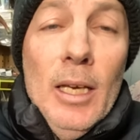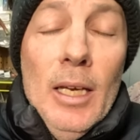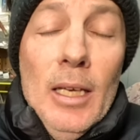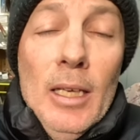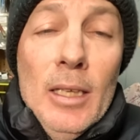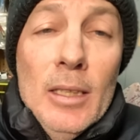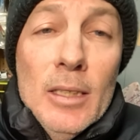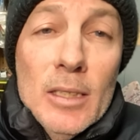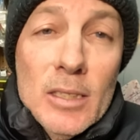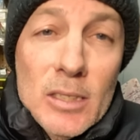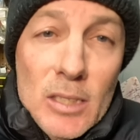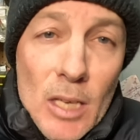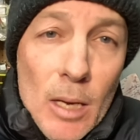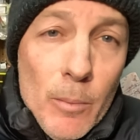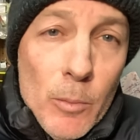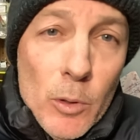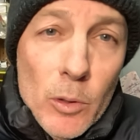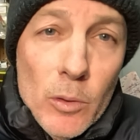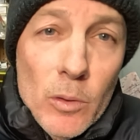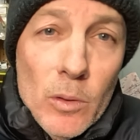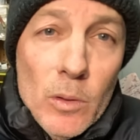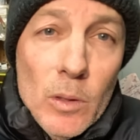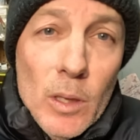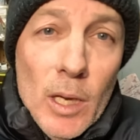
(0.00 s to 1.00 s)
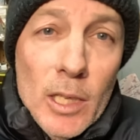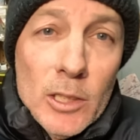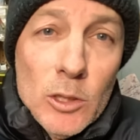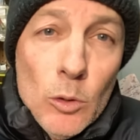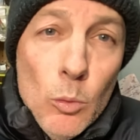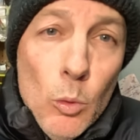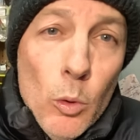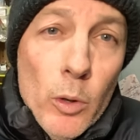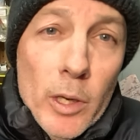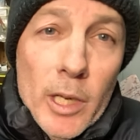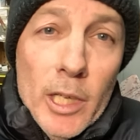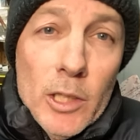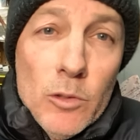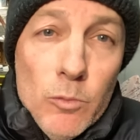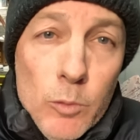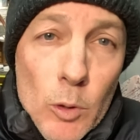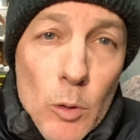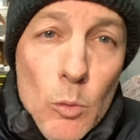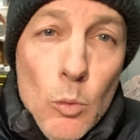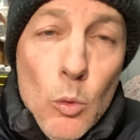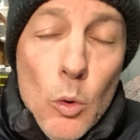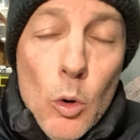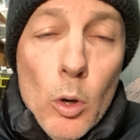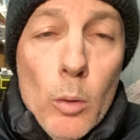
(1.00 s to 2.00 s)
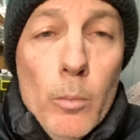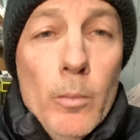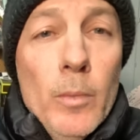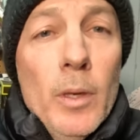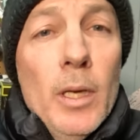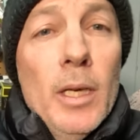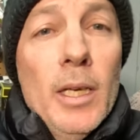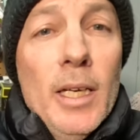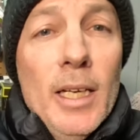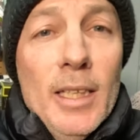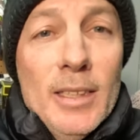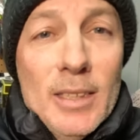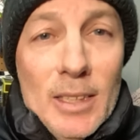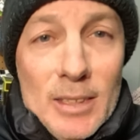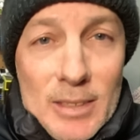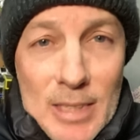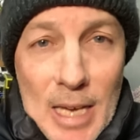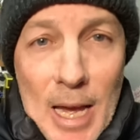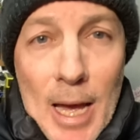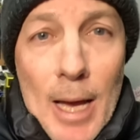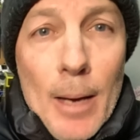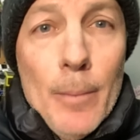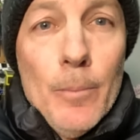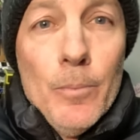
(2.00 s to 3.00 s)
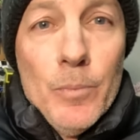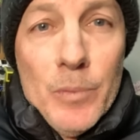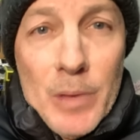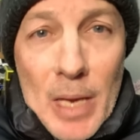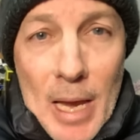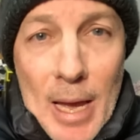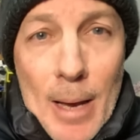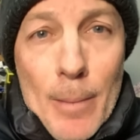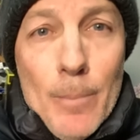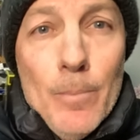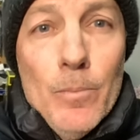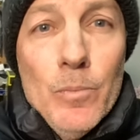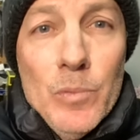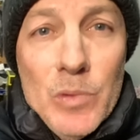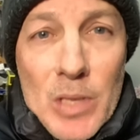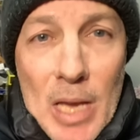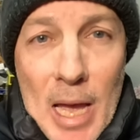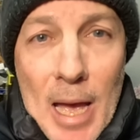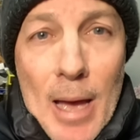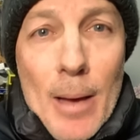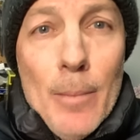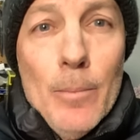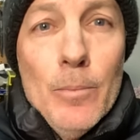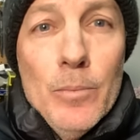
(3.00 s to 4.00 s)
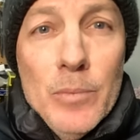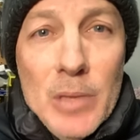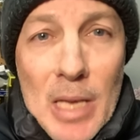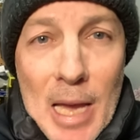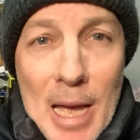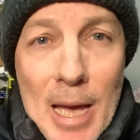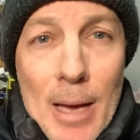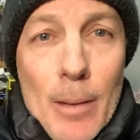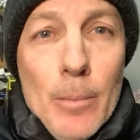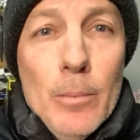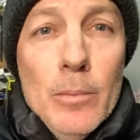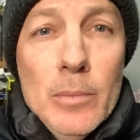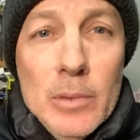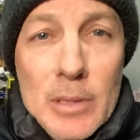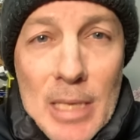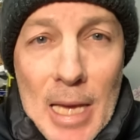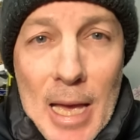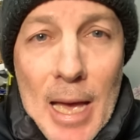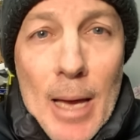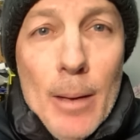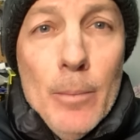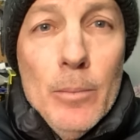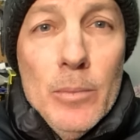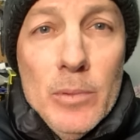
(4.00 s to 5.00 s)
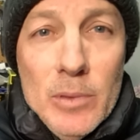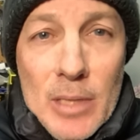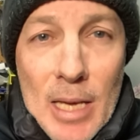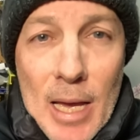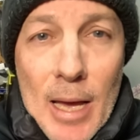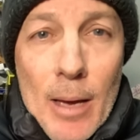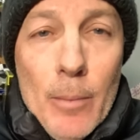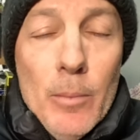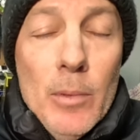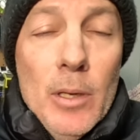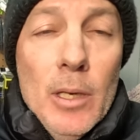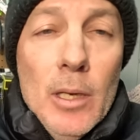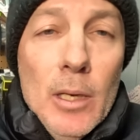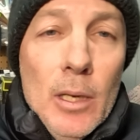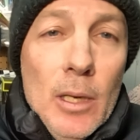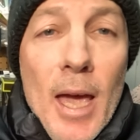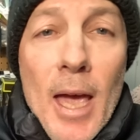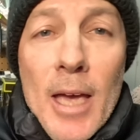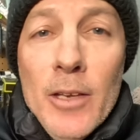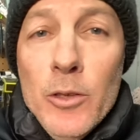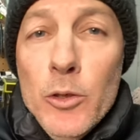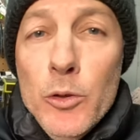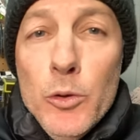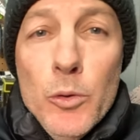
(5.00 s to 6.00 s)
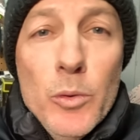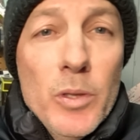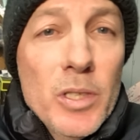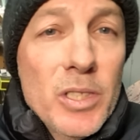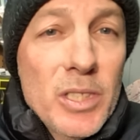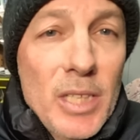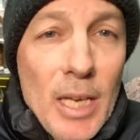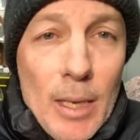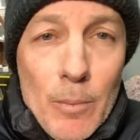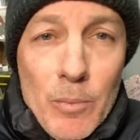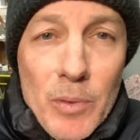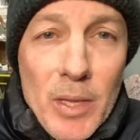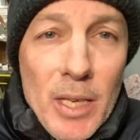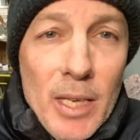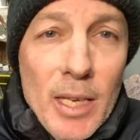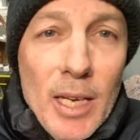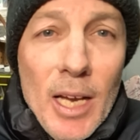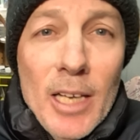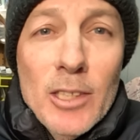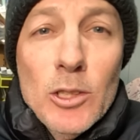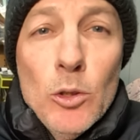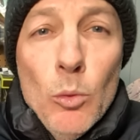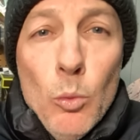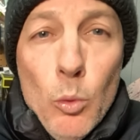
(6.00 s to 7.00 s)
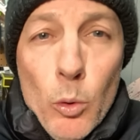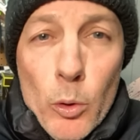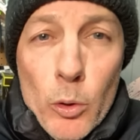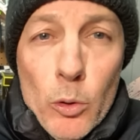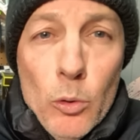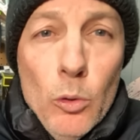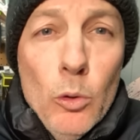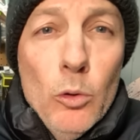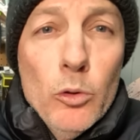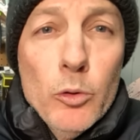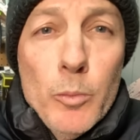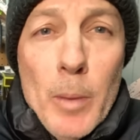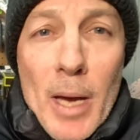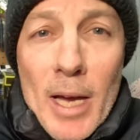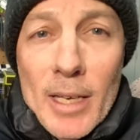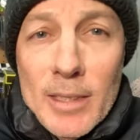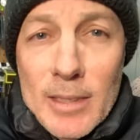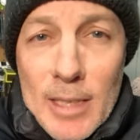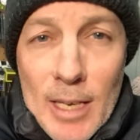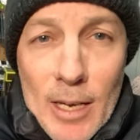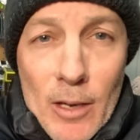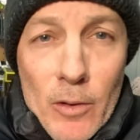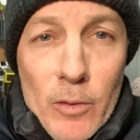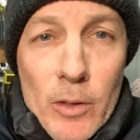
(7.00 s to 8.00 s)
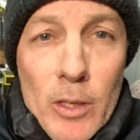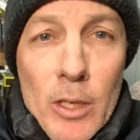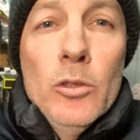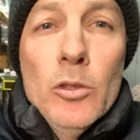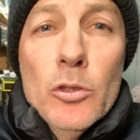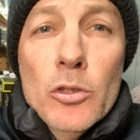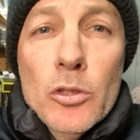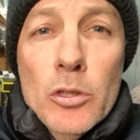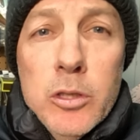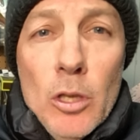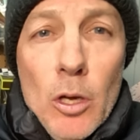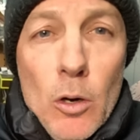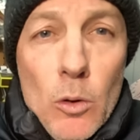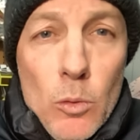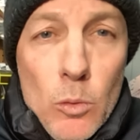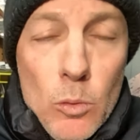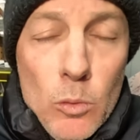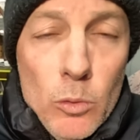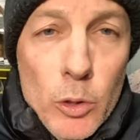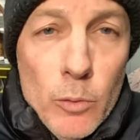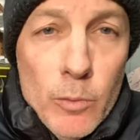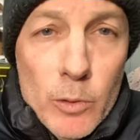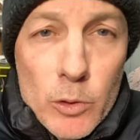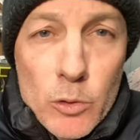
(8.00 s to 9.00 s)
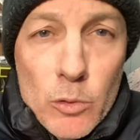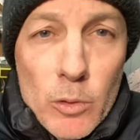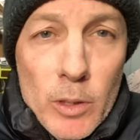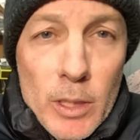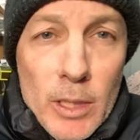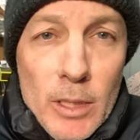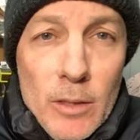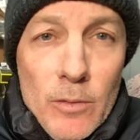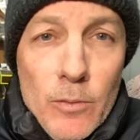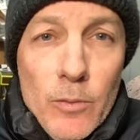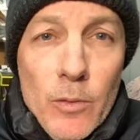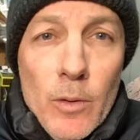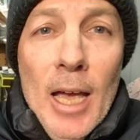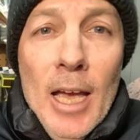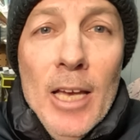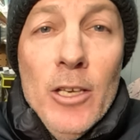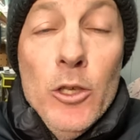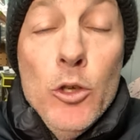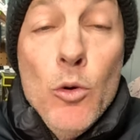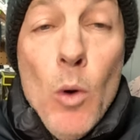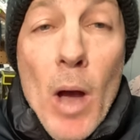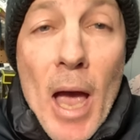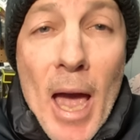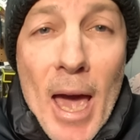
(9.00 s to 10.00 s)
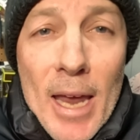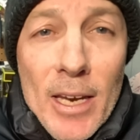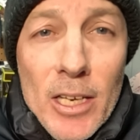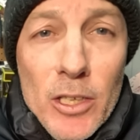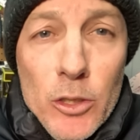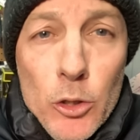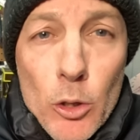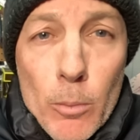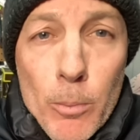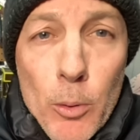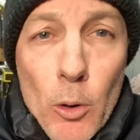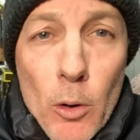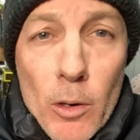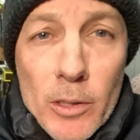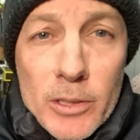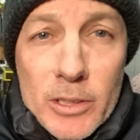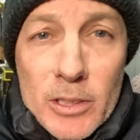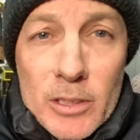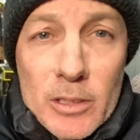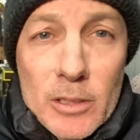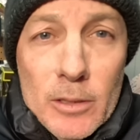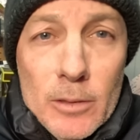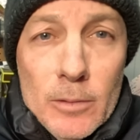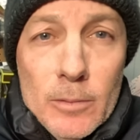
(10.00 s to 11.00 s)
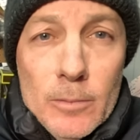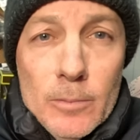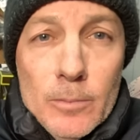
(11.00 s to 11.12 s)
In the summer, as the water gets real warm, it's a tap, tap, tap, tap, tap, tap. And you do the same thing as the water cools back down. You slow your retrieve and you add in your pauses.